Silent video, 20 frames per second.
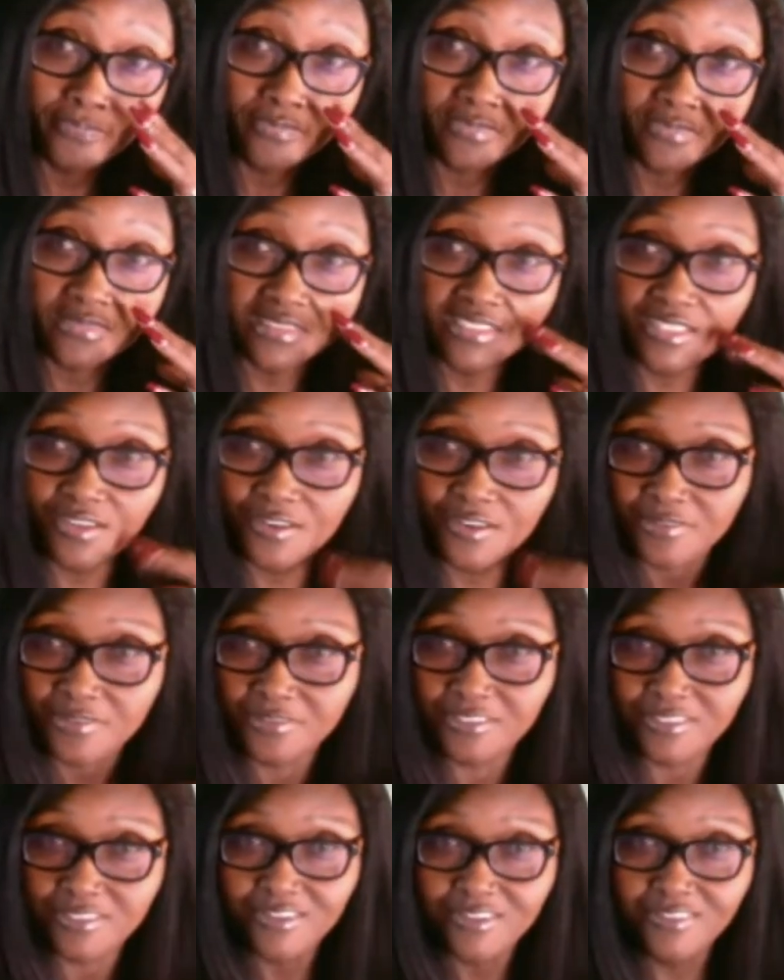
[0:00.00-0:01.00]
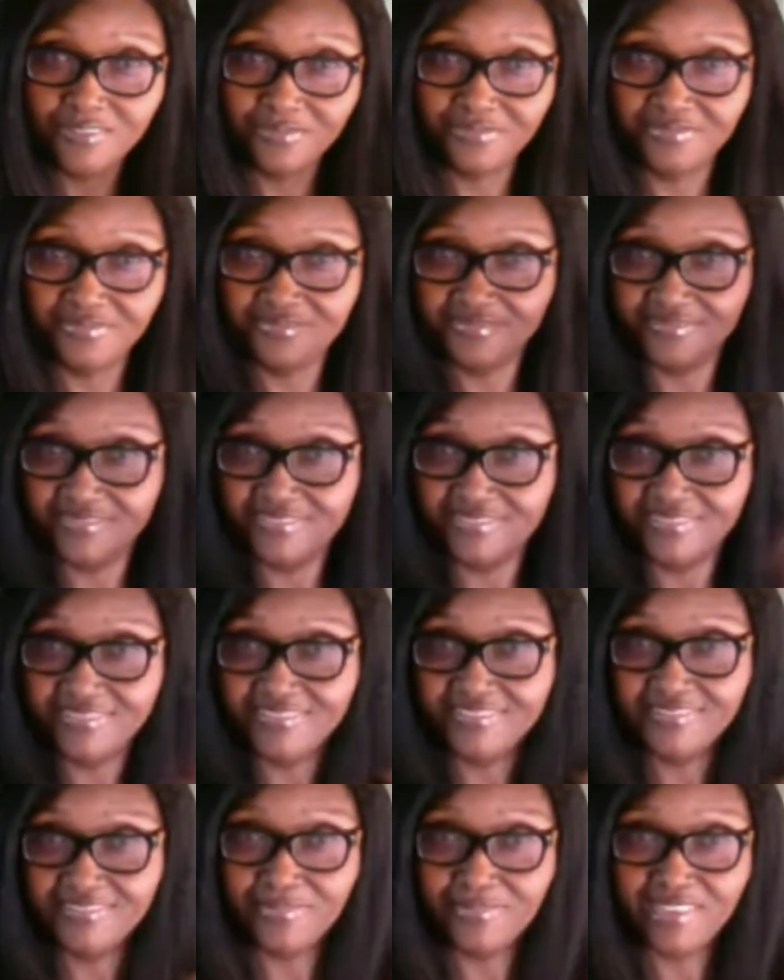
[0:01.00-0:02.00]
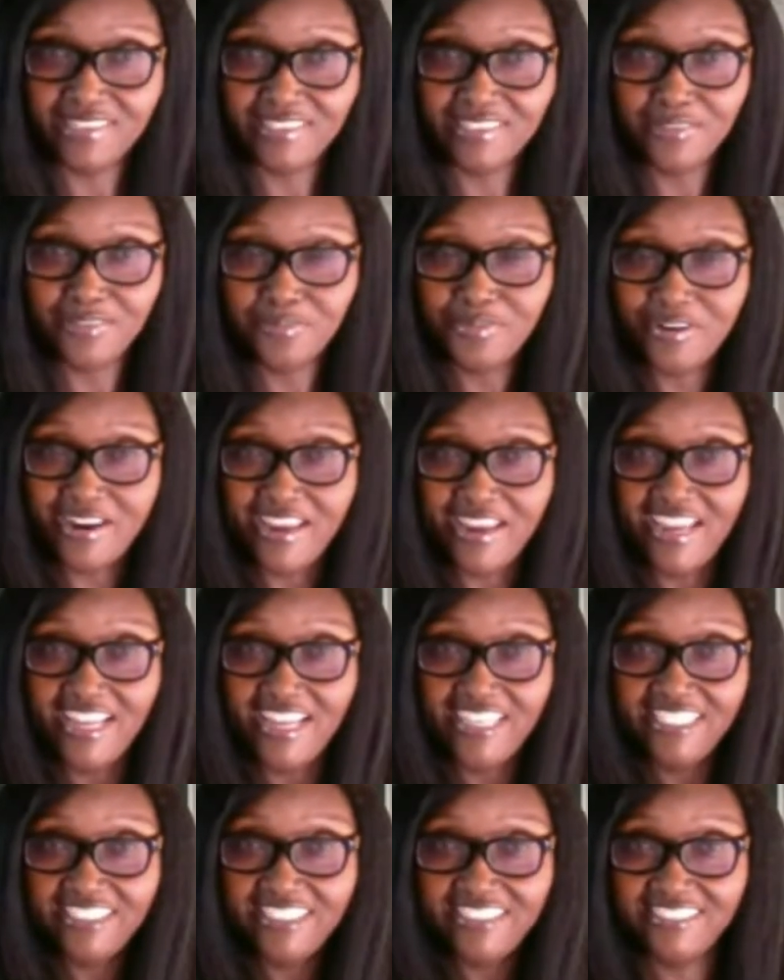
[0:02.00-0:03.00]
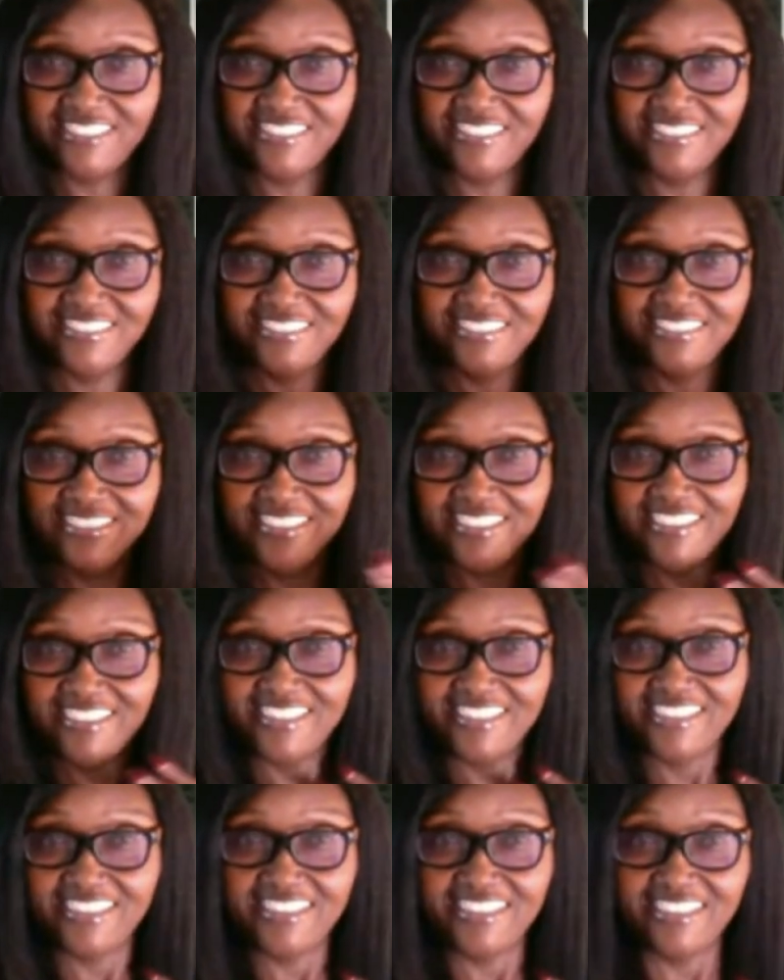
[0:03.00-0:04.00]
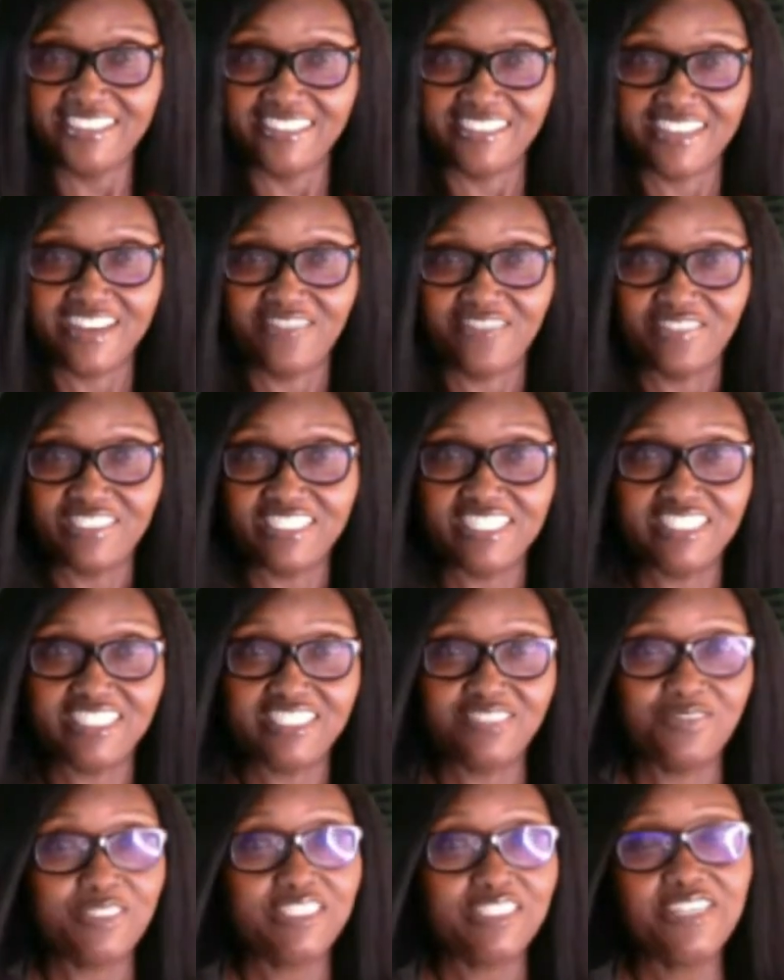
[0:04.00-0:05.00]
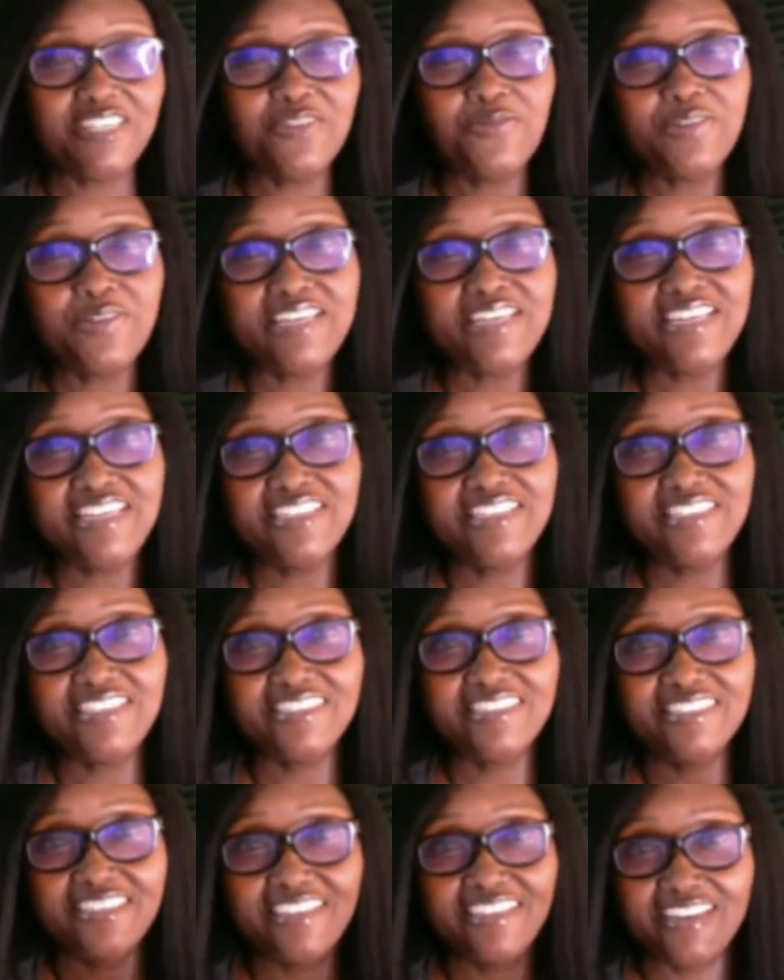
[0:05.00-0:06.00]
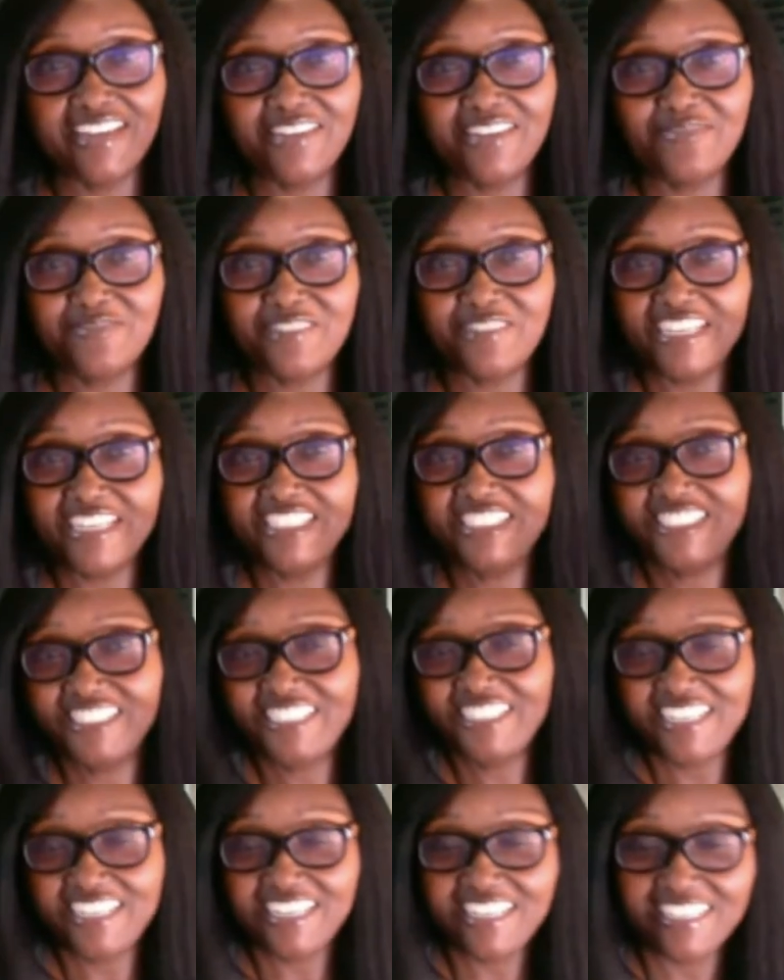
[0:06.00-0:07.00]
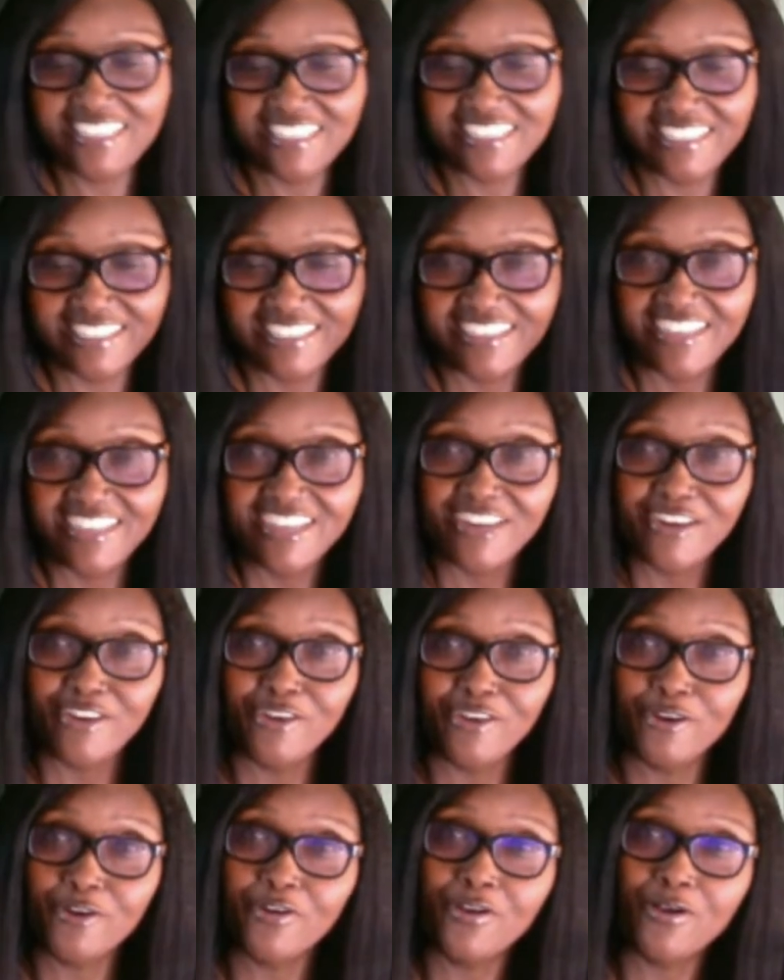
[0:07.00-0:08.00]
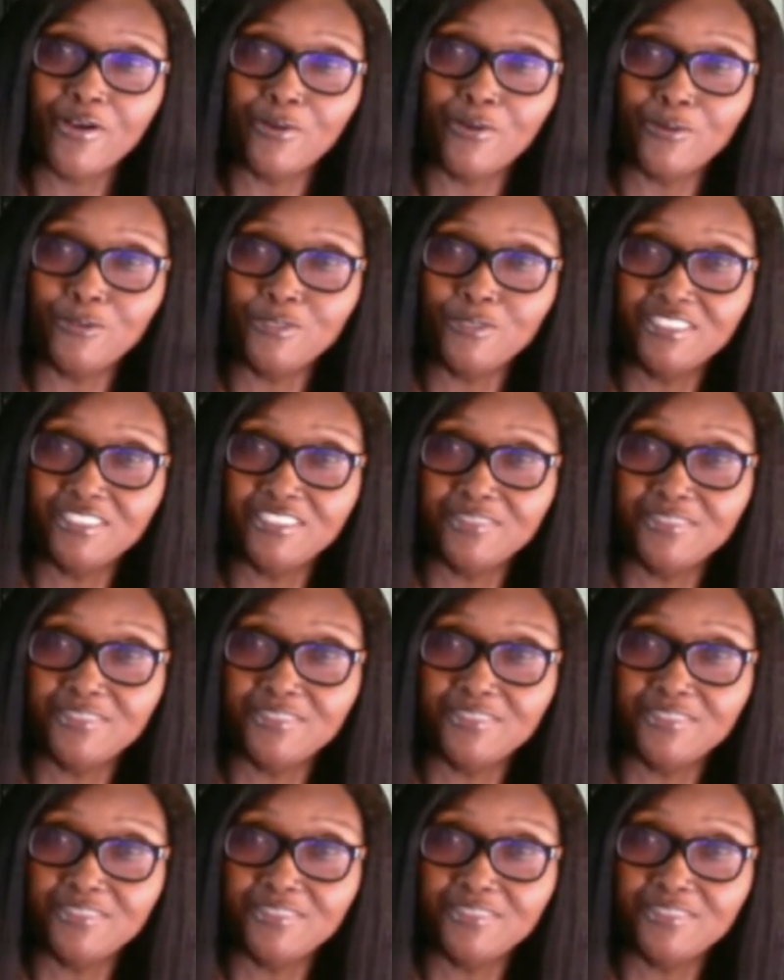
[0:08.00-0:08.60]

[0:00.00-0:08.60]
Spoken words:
So my little brand, Conversations with the Queen, and I'm Range Unique, your host.